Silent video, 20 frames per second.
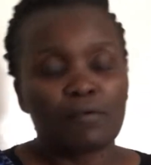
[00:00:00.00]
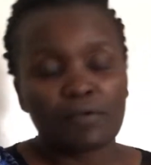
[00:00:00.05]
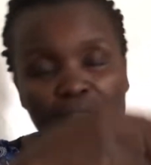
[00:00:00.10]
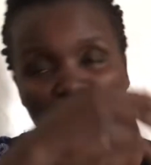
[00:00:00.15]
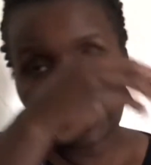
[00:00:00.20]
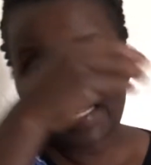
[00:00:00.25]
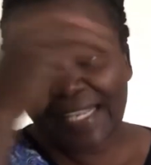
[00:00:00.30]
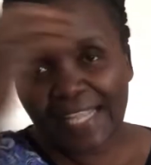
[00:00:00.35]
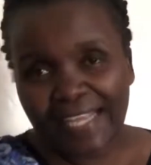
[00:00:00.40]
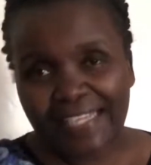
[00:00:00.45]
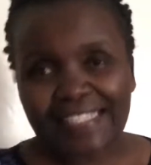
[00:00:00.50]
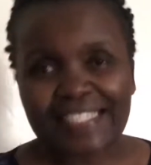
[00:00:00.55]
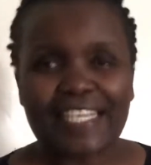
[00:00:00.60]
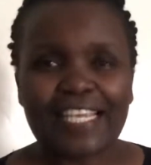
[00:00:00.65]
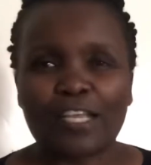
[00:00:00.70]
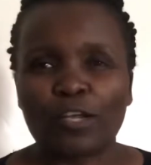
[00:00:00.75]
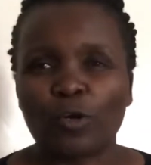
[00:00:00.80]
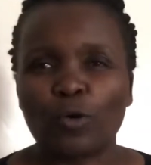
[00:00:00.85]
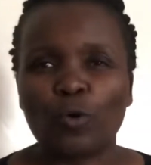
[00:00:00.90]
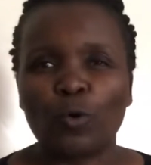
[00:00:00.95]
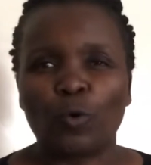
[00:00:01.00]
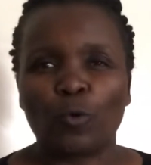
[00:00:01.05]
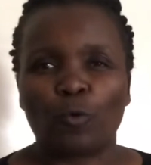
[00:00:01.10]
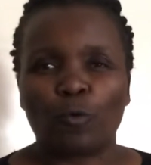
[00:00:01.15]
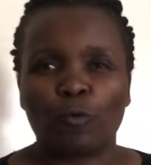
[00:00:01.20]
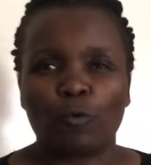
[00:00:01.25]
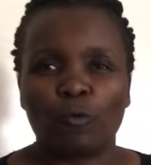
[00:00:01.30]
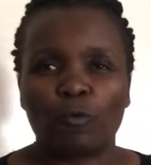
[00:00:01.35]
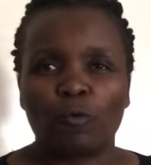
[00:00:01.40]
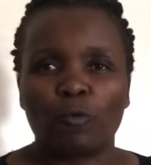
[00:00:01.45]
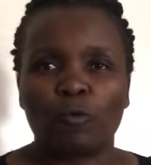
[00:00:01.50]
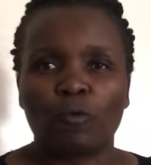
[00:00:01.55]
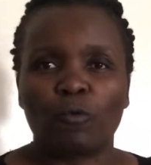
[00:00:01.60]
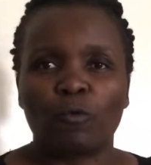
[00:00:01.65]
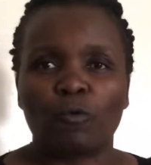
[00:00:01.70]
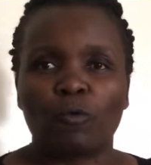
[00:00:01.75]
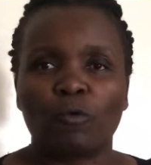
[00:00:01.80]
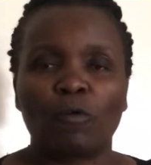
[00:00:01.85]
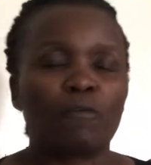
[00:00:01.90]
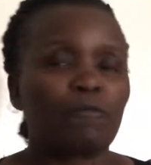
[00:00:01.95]
letting go
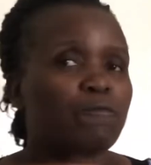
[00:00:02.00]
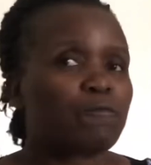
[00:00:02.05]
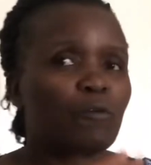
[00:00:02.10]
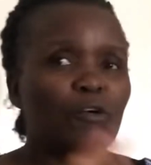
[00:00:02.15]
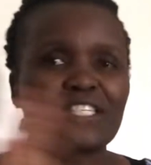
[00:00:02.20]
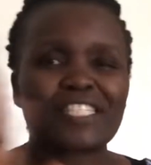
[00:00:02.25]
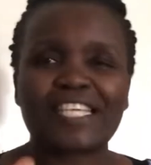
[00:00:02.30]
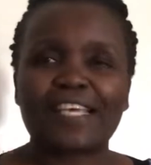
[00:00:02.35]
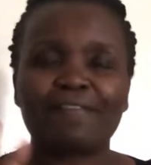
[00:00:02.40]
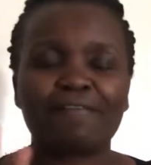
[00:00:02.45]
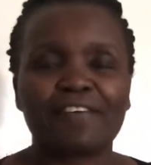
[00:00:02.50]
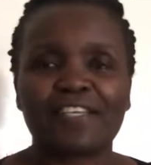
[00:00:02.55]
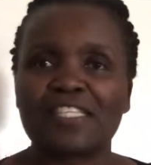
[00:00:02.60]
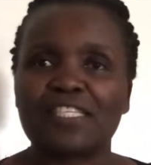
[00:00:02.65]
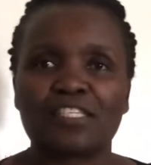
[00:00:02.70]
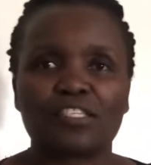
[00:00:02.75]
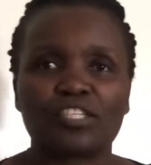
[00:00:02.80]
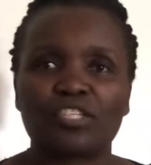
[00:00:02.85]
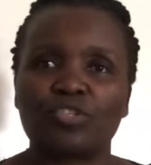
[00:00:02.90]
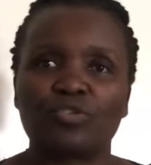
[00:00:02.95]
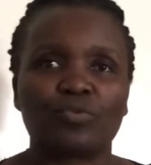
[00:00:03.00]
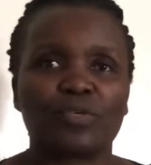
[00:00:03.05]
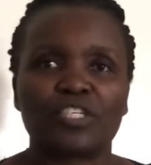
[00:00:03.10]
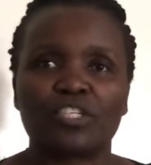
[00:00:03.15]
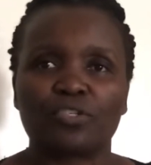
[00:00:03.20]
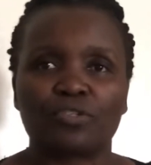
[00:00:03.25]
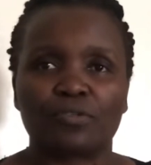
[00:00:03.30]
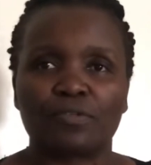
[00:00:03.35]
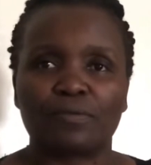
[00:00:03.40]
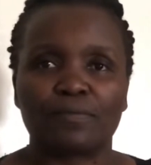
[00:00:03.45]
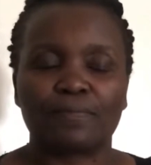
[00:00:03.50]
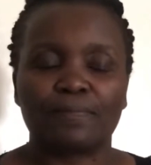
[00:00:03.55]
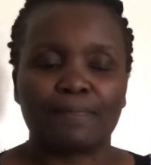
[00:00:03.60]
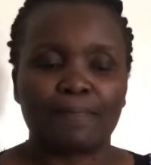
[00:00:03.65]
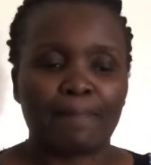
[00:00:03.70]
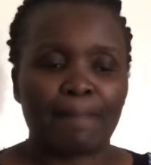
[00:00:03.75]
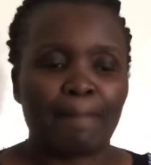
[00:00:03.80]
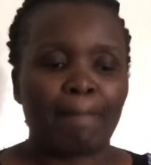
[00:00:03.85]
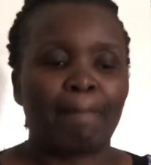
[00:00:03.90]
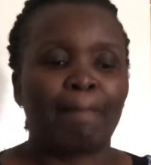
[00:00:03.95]
of whatever the situation.
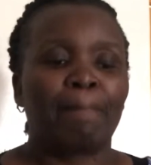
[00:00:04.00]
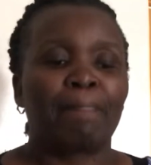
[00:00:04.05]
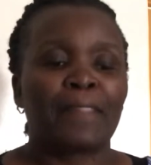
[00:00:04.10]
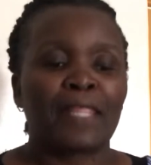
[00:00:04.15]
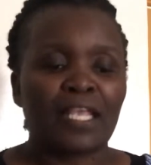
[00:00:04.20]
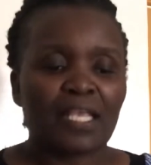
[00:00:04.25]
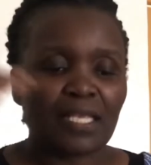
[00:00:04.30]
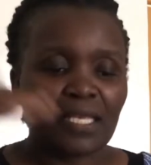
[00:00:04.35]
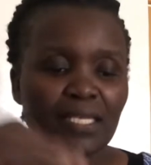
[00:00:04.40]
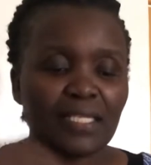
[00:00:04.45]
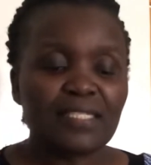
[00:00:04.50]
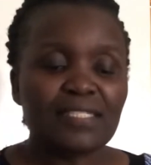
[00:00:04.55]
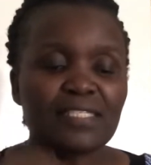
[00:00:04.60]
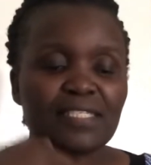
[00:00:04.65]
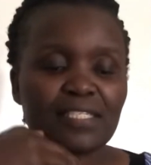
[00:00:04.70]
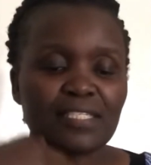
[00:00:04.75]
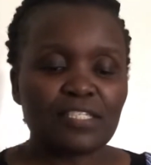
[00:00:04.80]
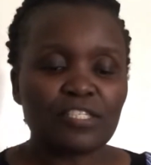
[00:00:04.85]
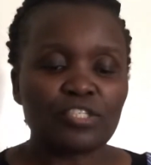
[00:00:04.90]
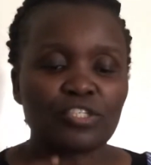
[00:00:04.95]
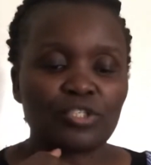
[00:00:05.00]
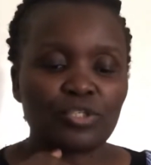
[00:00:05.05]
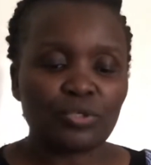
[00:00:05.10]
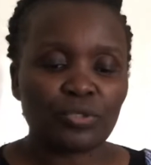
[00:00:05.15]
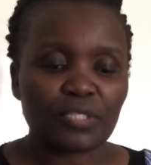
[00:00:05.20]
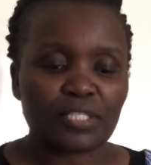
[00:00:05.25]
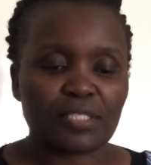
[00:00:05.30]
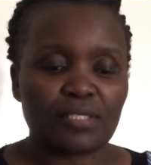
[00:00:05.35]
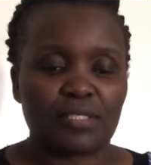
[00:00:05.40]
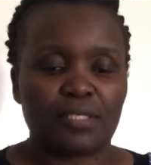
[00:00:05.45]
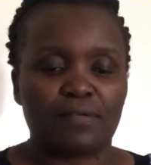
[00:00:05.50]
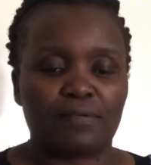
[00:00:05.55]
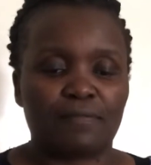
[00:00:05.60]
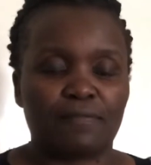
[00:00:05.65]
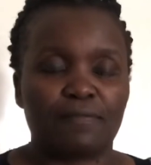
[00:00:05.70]
It is yourself.